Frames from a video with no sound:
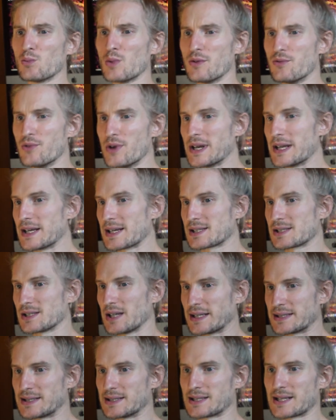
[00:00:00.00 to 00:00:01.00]
we're really
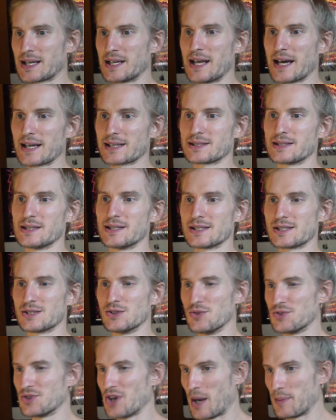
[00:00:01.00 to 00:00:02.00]
excited to connect to
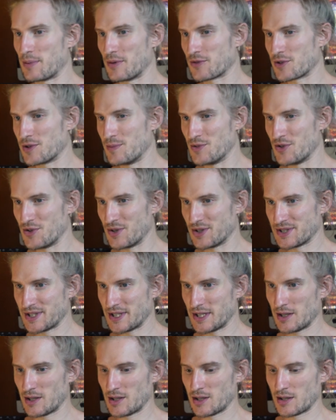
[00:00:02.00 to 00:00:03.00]
this new type of
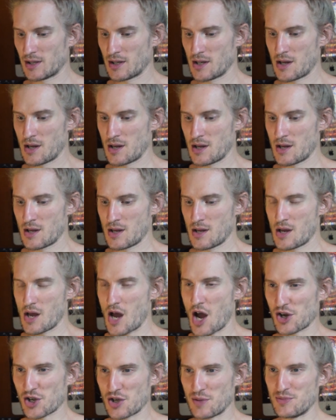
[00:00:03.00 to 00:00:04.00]
community,
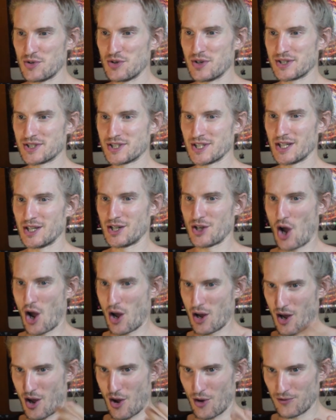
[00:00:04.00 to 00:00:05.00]
a community
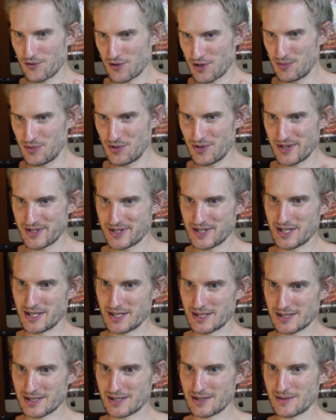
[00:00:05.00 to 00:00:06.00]
of
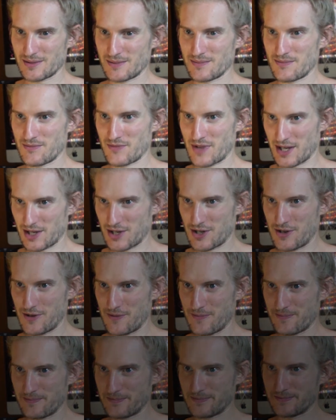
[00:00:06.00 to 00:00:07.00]
communities. Thank
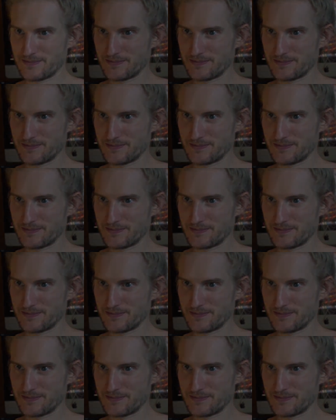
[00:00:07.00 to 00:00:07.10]
you.